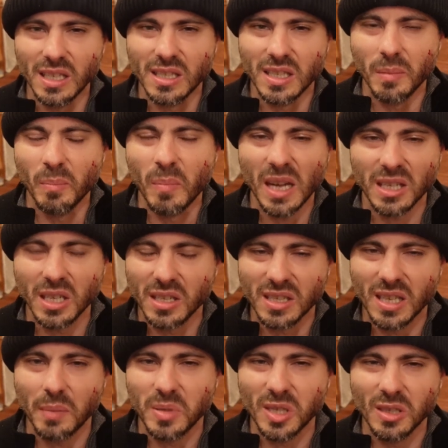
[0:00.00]
It's a matter,
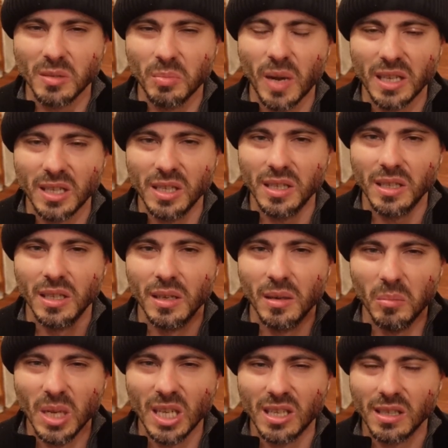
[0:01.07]
substance matter,
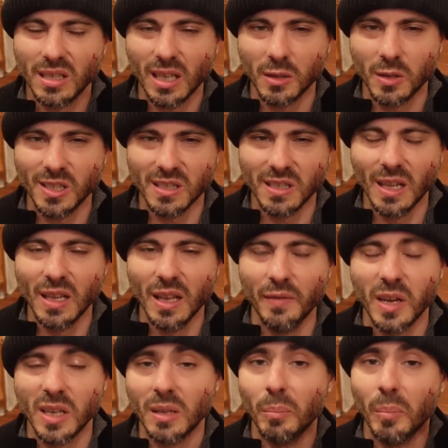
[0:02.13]
meat that is
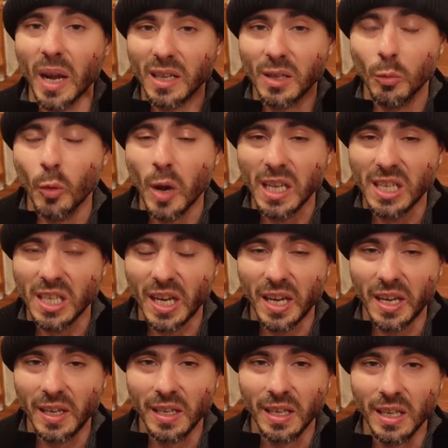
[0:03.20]
delivered by the waiter